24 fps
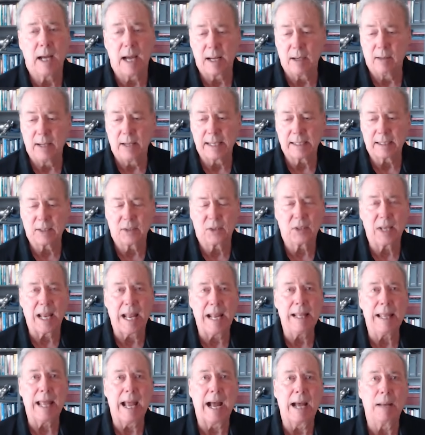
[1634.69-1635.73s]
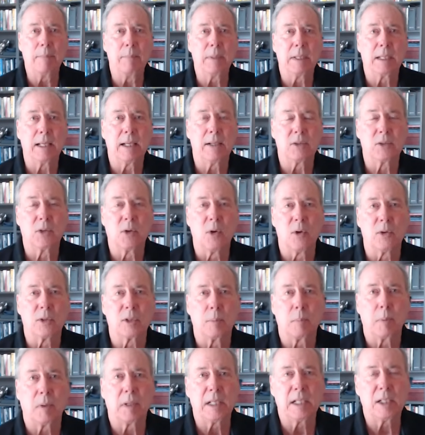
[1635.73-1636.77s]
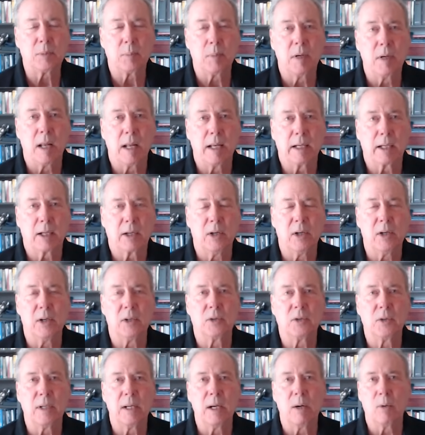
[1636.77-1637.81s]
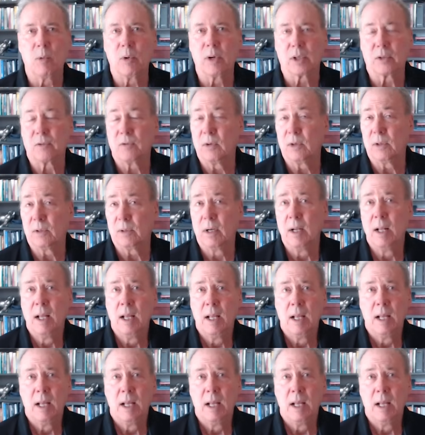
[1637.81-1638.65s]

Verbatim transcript: I don't like to say that because gold's a policeman on the currency and it works for,